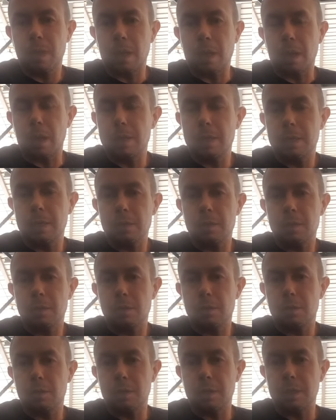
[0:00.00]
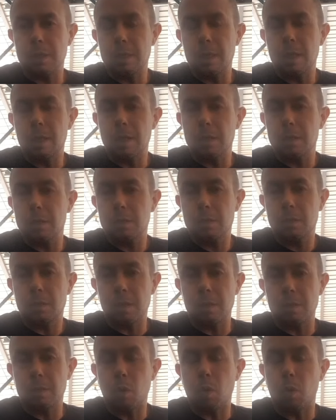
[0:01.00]
I just did a list
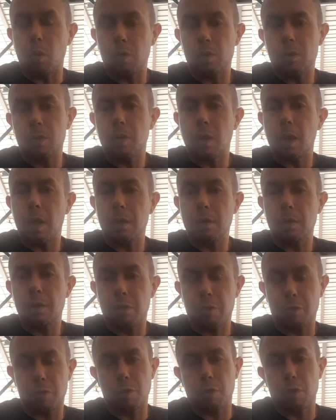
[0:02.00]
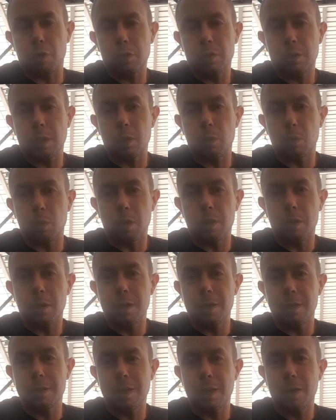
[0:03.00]
in the order I thought they were,
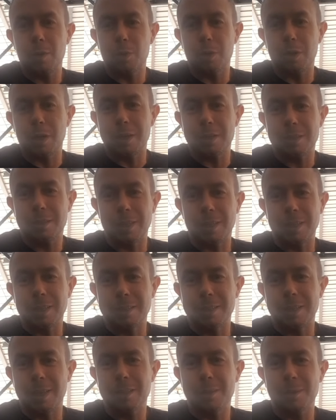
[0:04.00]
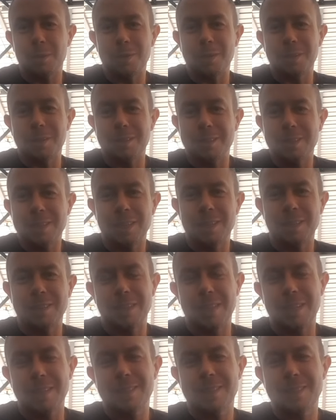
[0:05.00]
and they were actually in that order, so
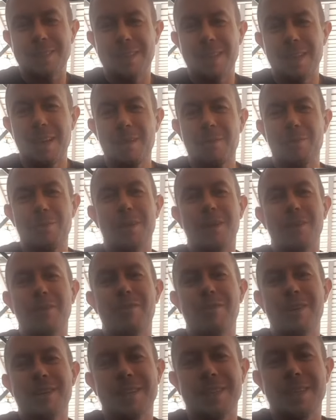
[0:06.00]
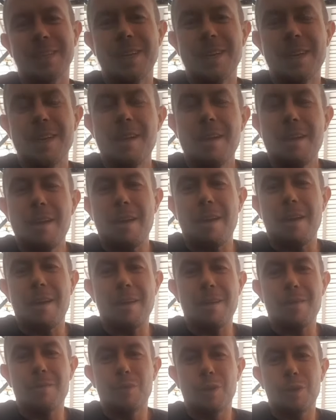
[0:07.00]
that's pretty funny.
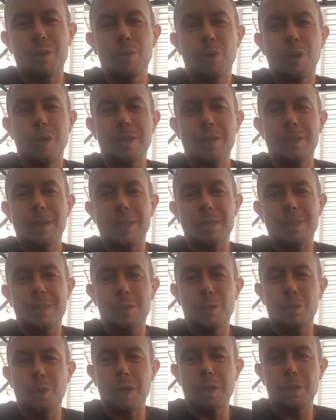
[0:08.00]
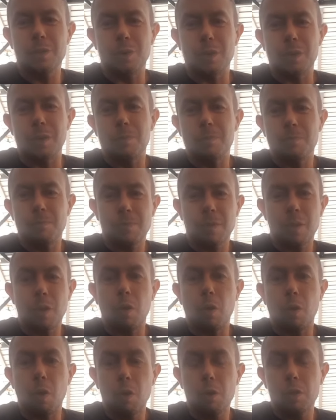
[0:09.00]
BorgWarner S200,
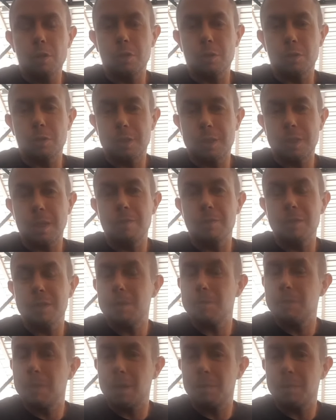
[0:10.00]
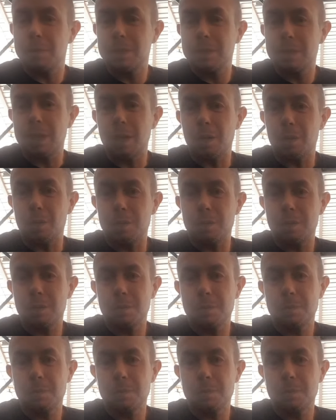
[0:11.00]
also 70 millimeters out.